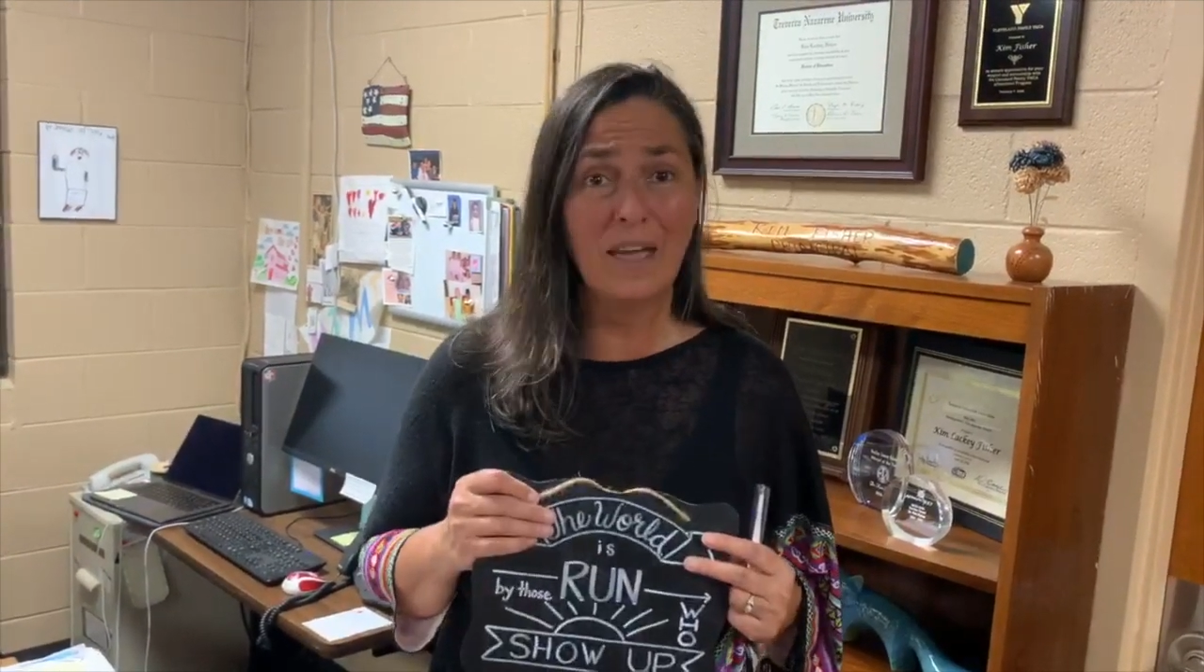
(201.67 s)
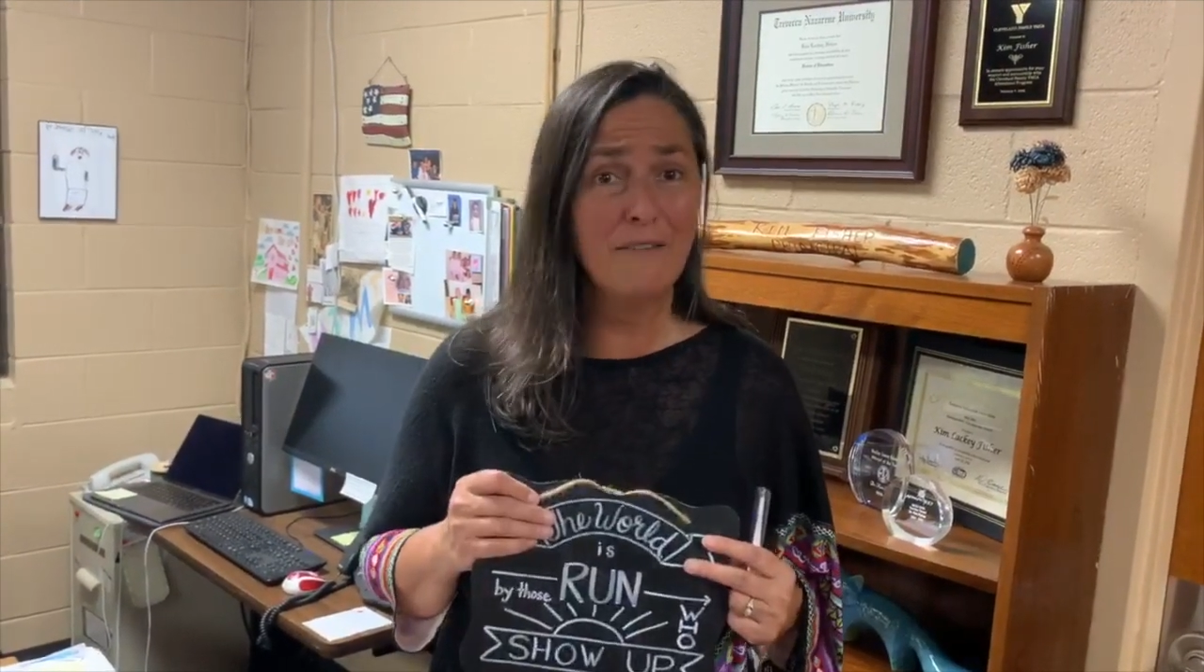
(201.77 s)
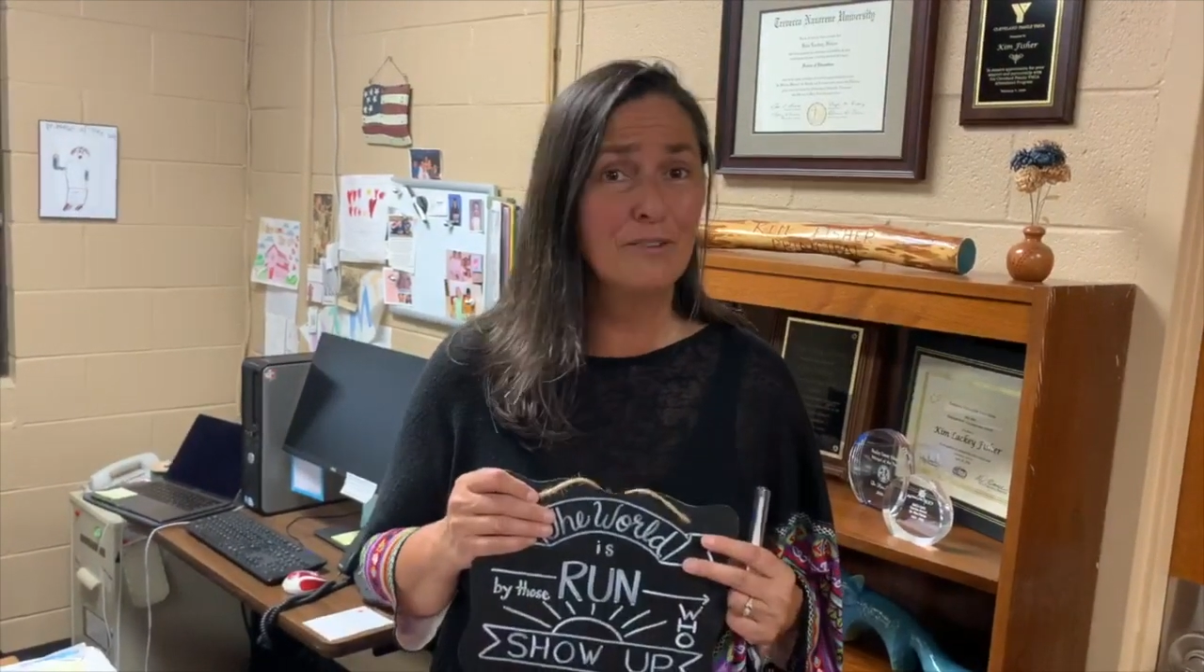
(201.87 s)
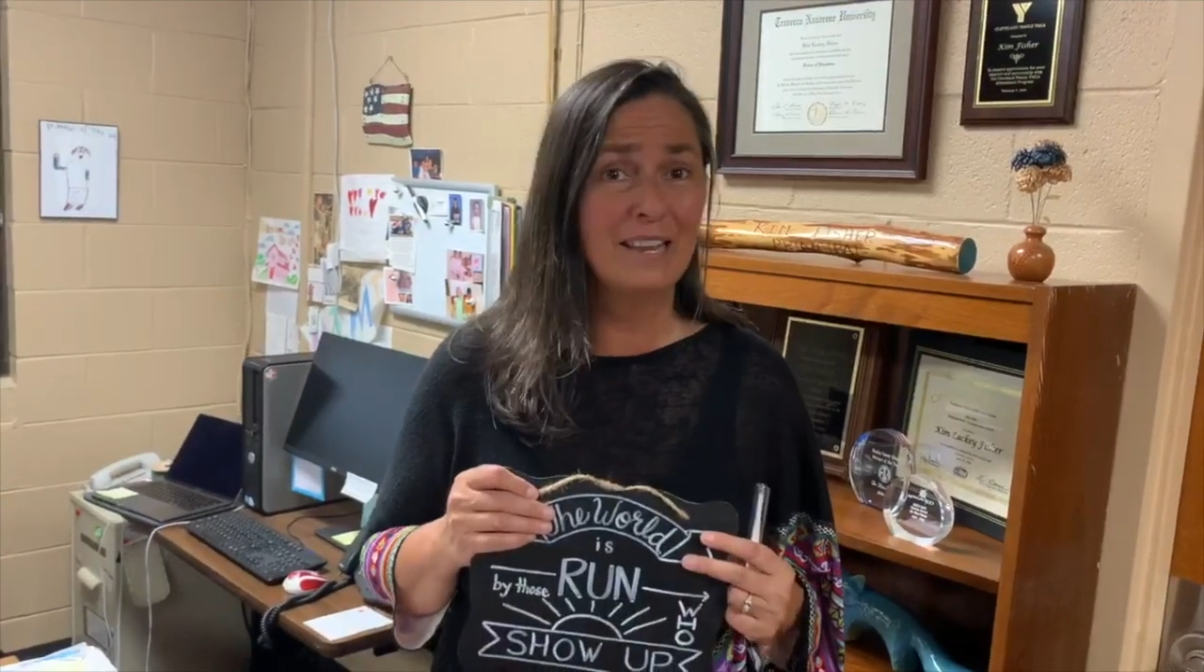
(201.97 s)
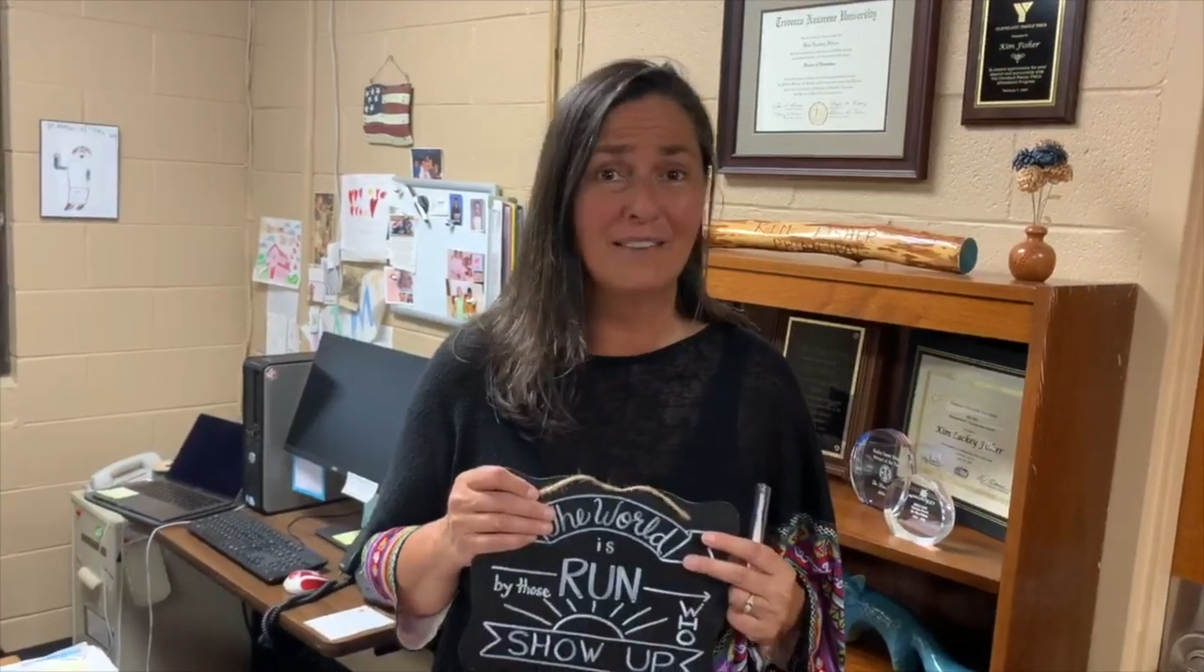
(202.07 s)

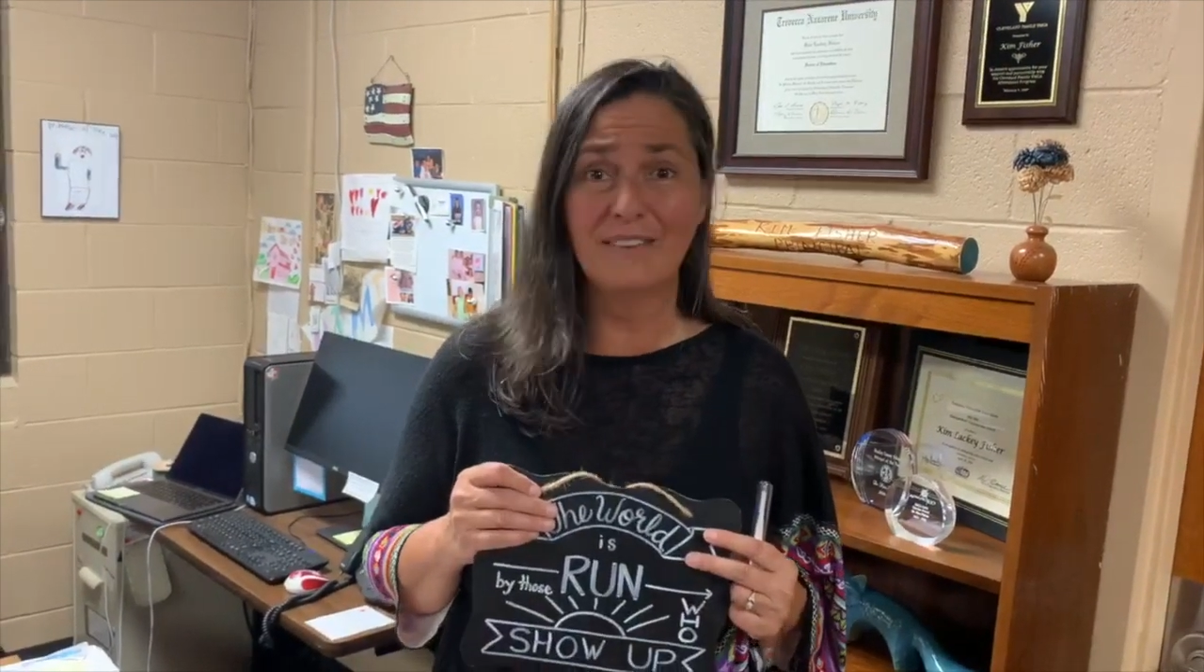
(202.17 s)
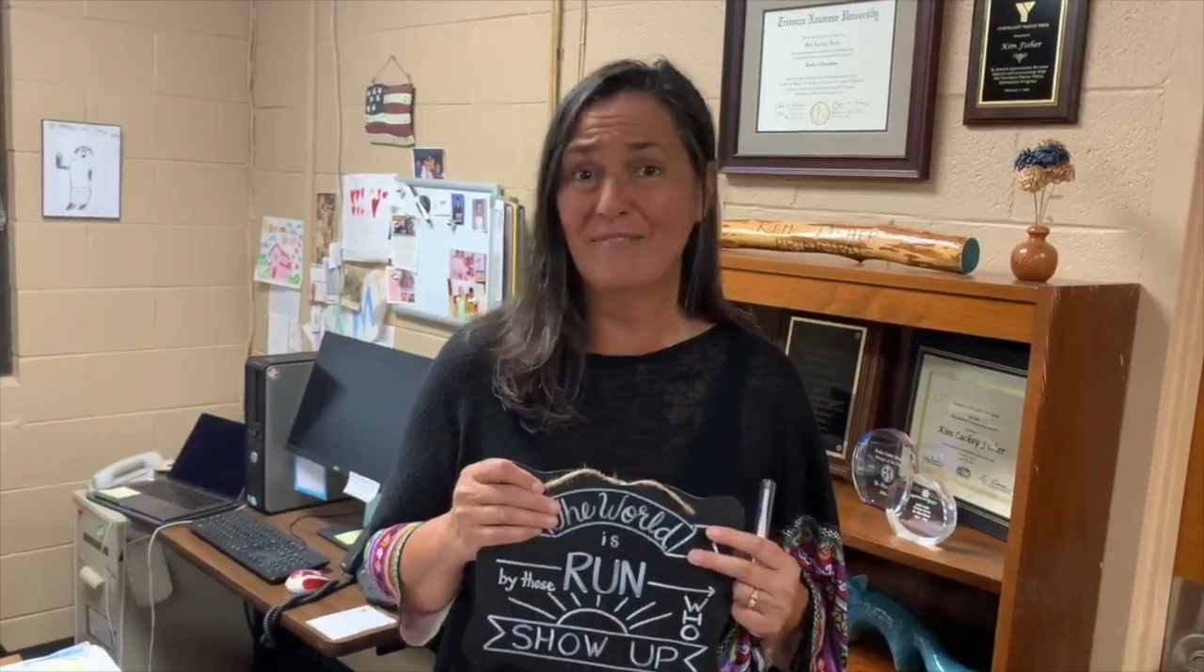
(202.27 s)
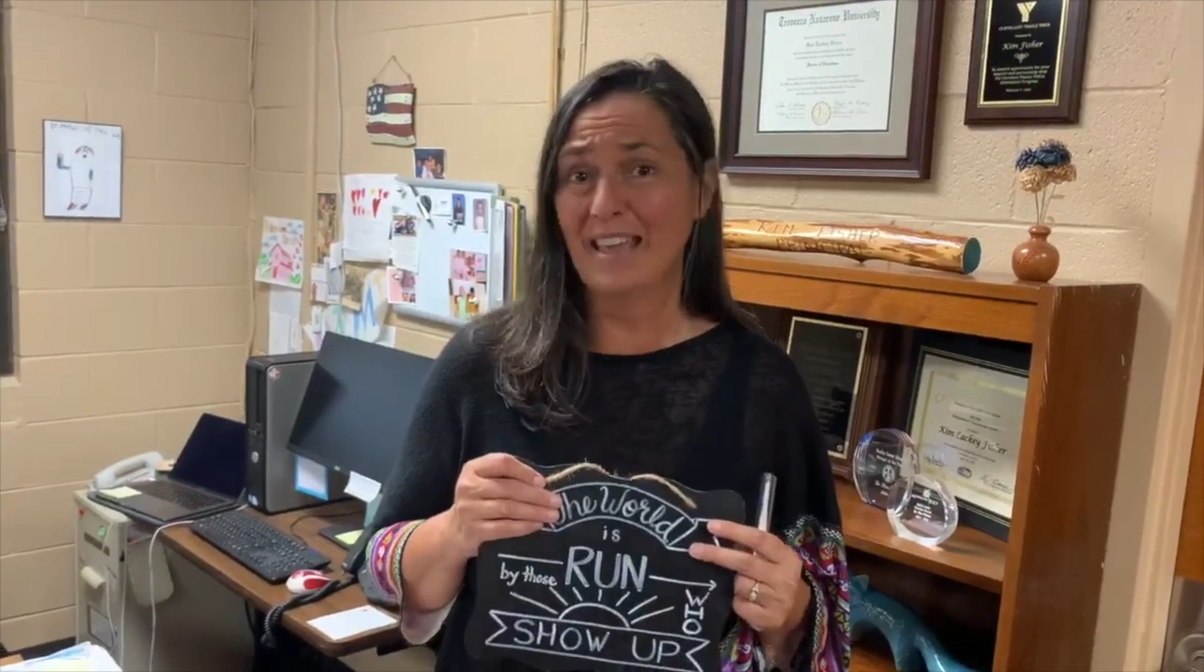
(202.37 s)
every day that